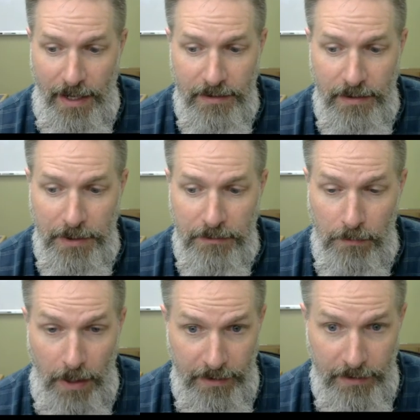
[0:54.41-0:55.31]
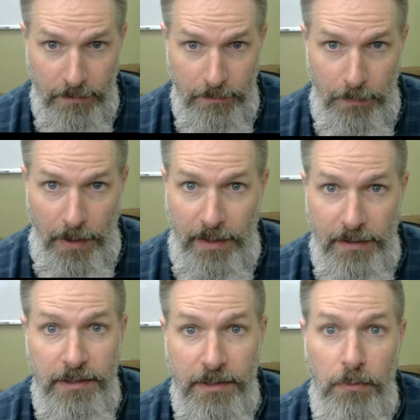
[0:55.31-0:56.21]
Academic Writing by
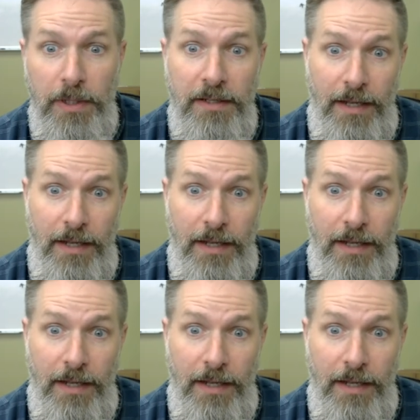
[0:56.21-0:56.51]
Andy Nguyen